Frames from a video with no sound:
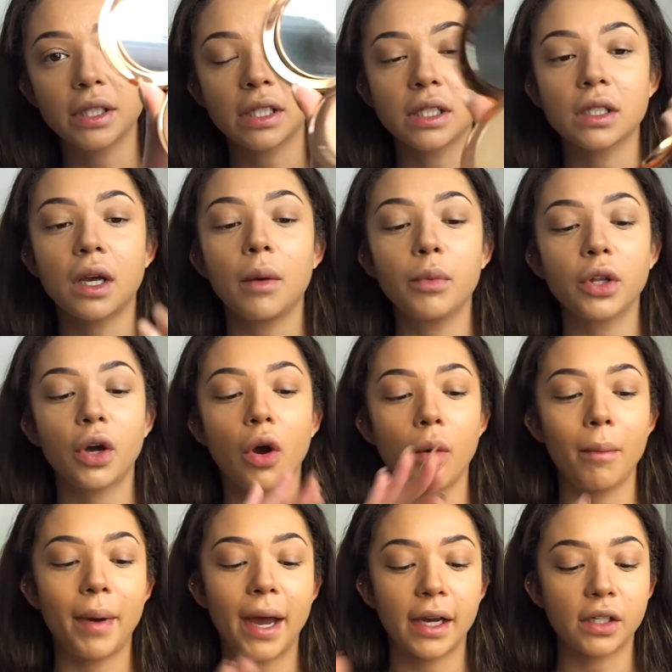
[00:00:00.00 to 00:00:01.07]
It doesn't come with a
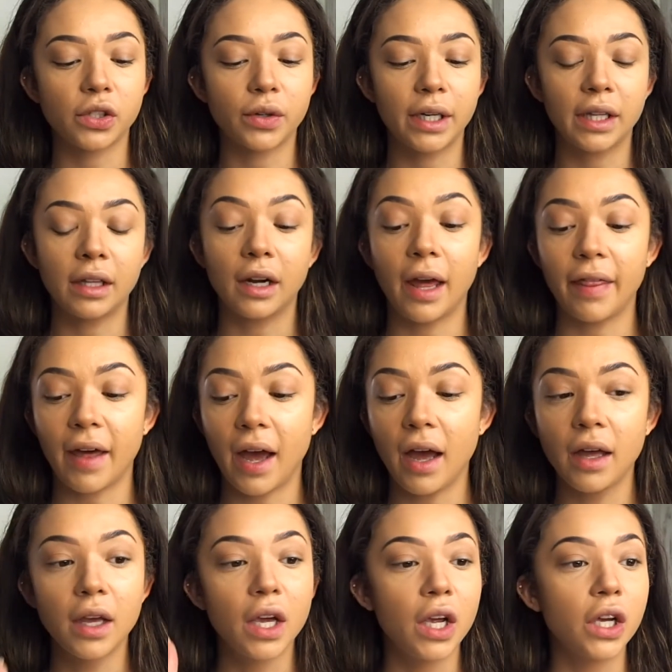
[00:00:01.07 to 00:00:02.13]
compact or anything like that.